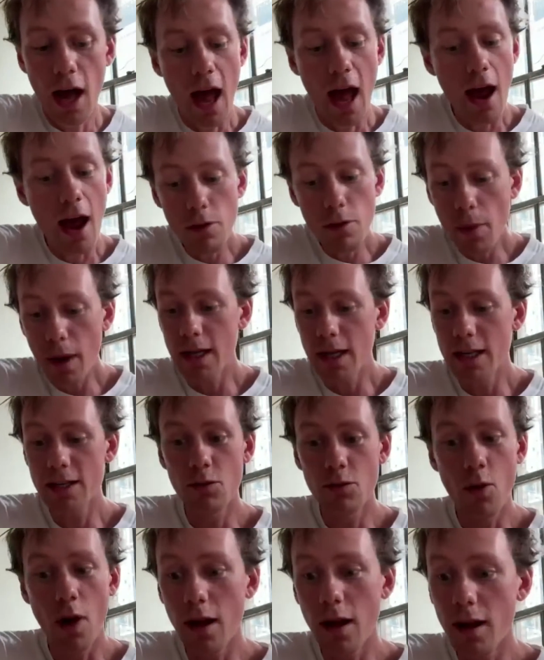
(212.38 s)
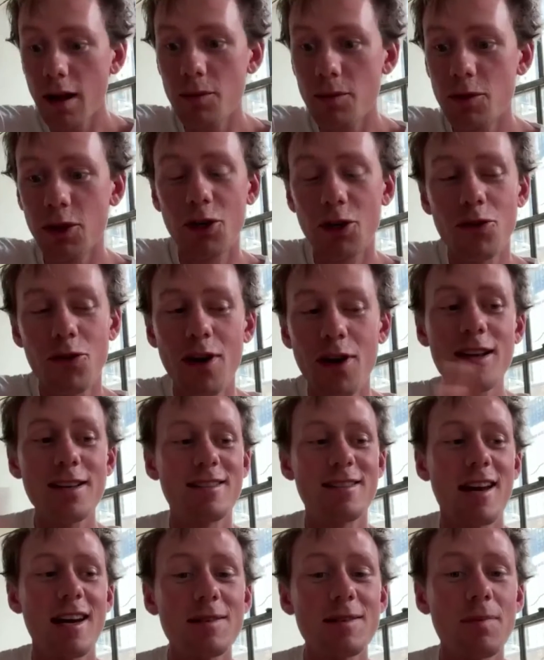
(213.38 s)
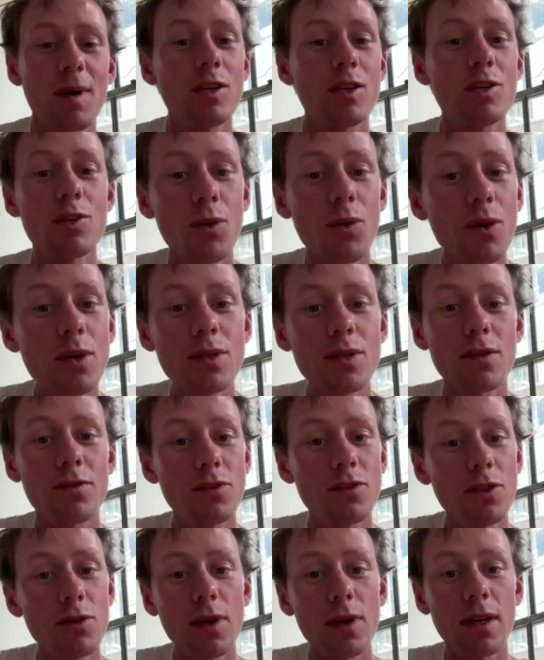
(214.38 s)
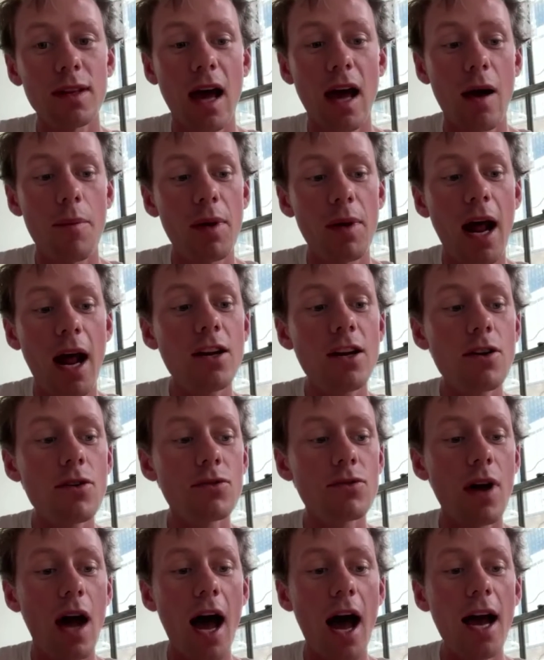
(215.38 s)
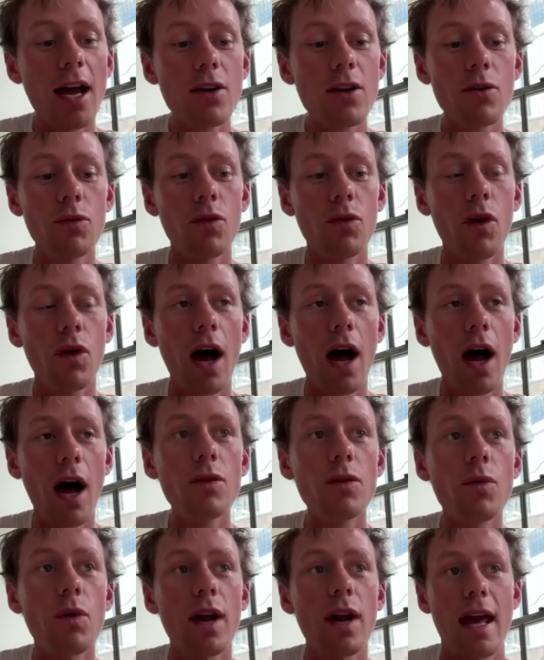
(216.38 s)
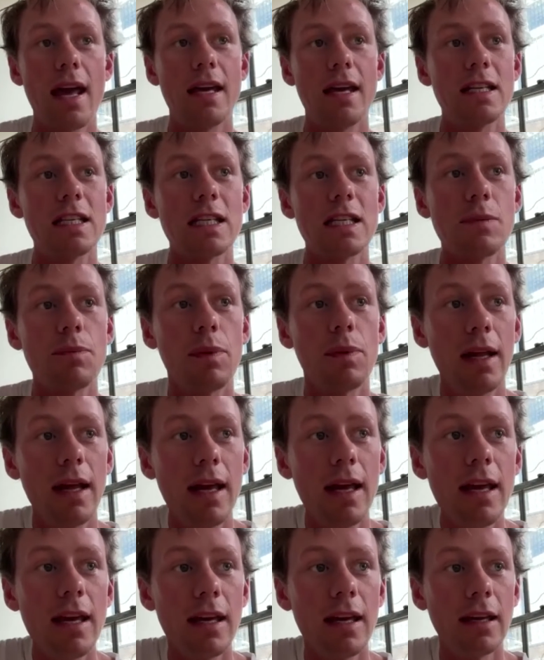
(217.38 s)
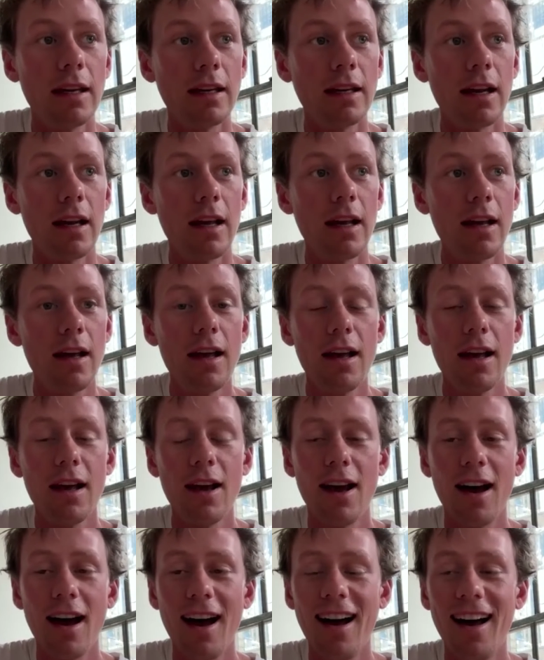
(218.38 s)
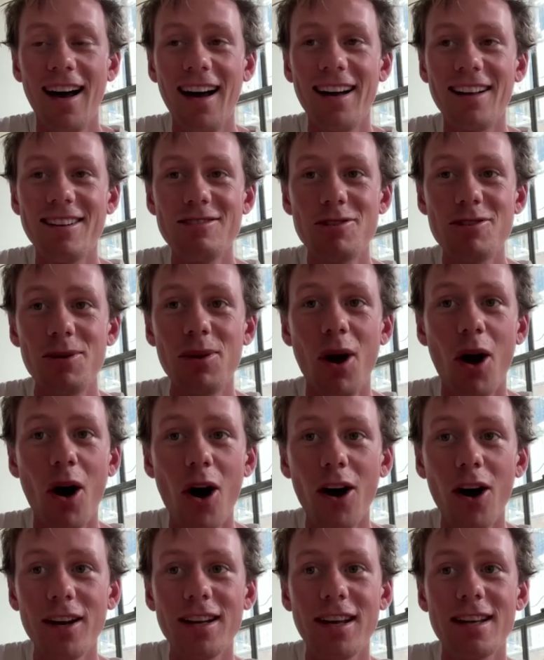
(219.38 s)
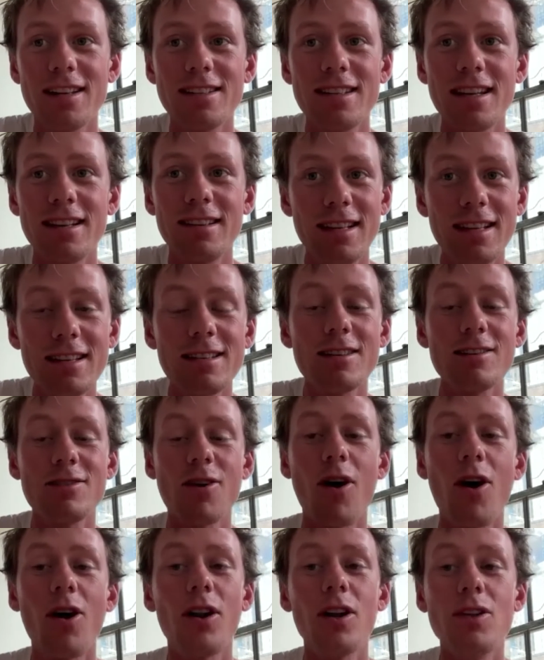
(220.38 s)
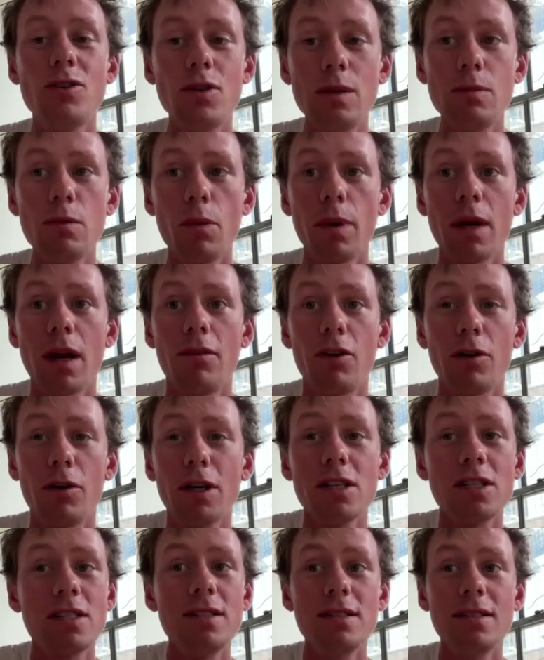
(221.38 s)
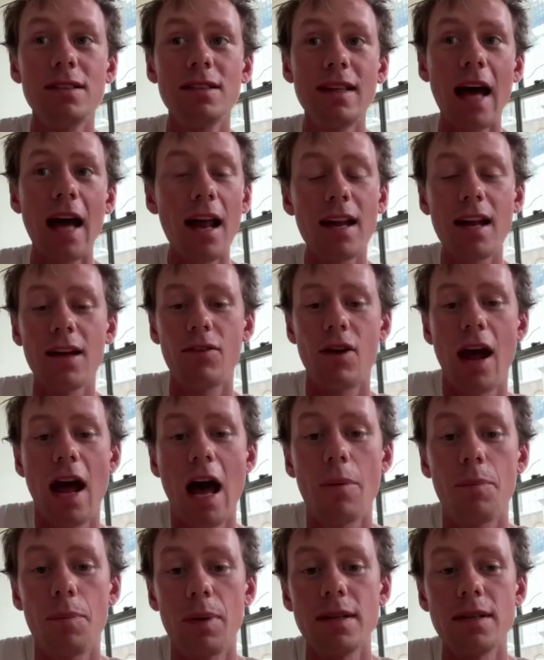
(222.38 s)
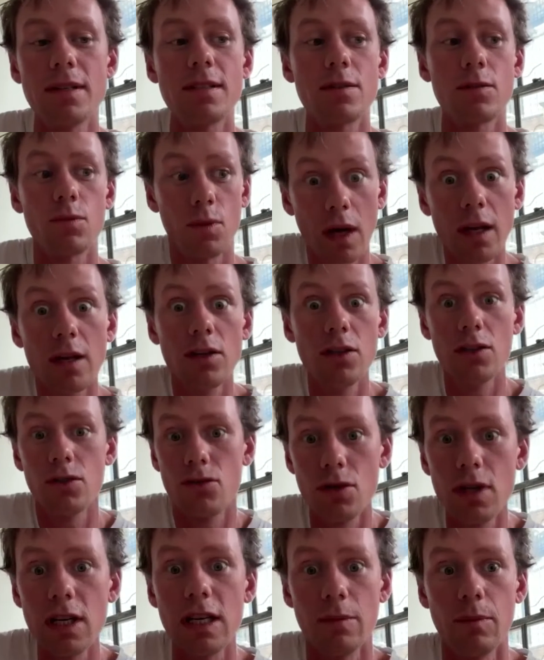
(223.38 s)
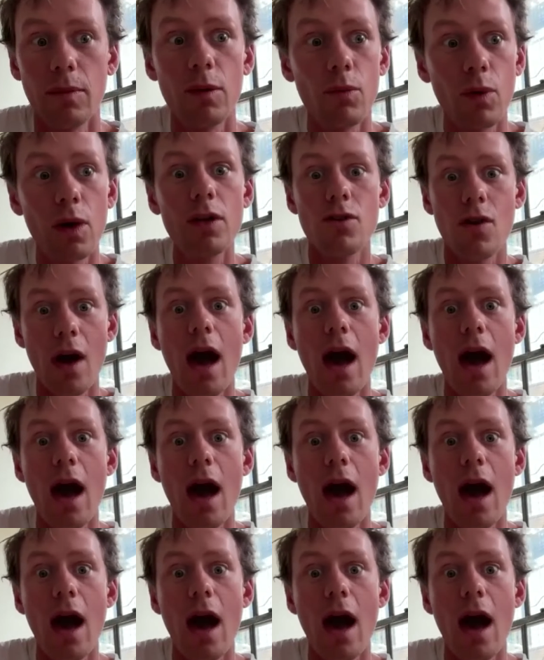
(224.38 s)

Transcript: everybody's welcome to criticize my choice of doing that, but I don't want to explain to an audience that this is all a dream or whatever, because that never happens when you dream. When you